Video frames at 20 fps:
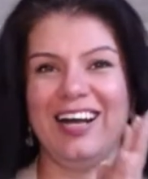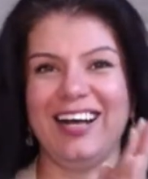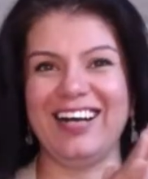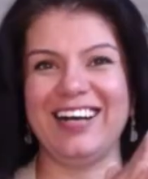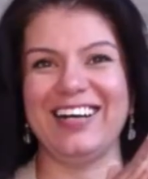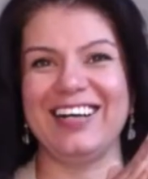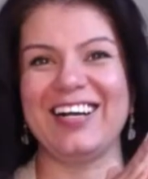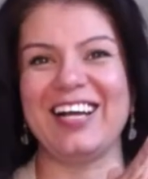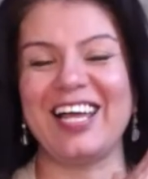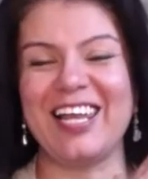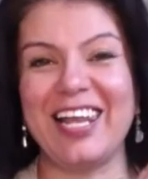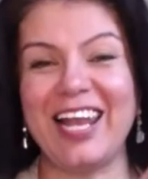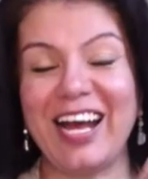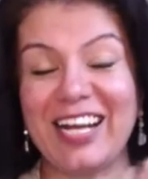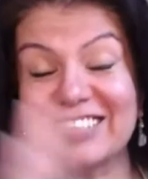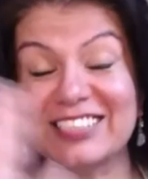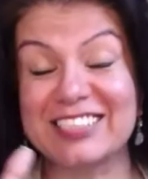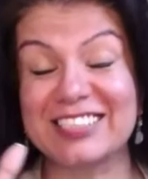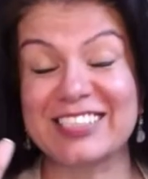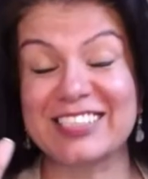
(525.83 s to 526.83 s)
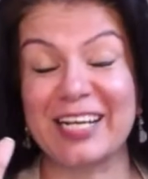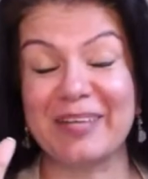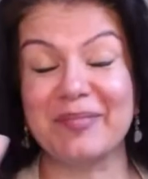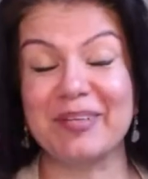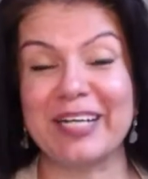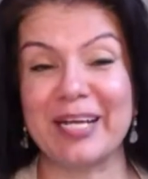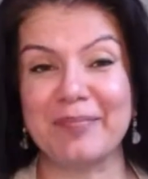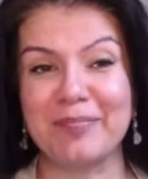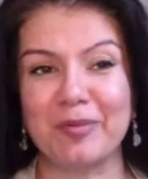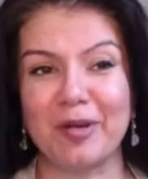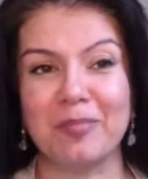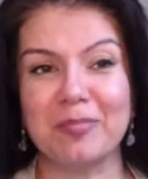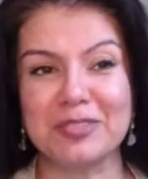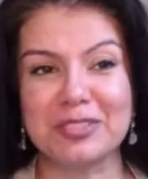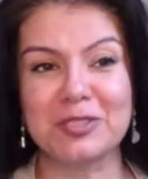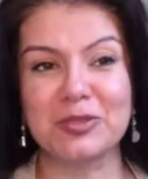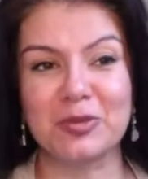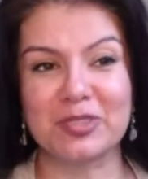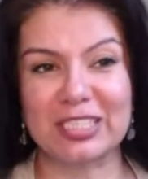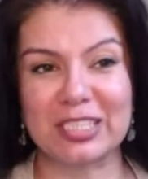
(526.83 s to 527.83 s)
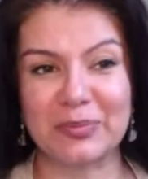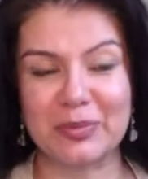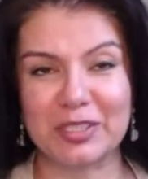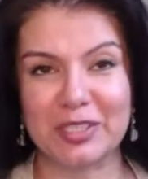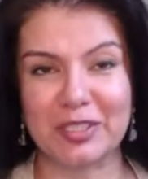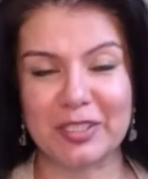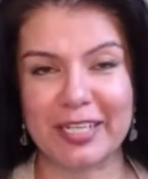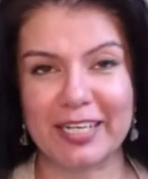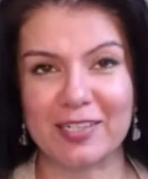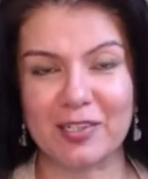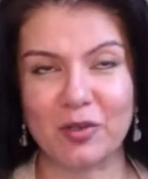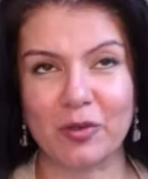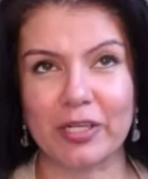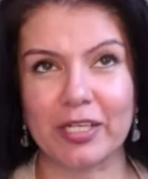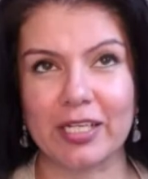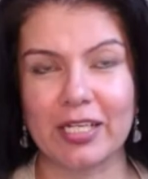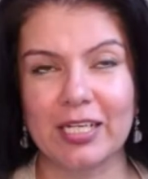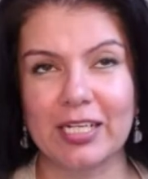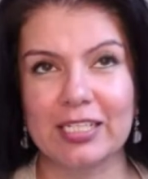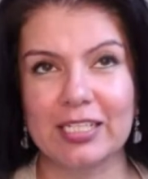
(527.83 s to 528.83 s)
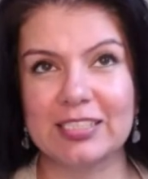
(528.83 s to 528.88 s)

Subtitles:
A last disclaimer, I promise you, and then we're going to get going.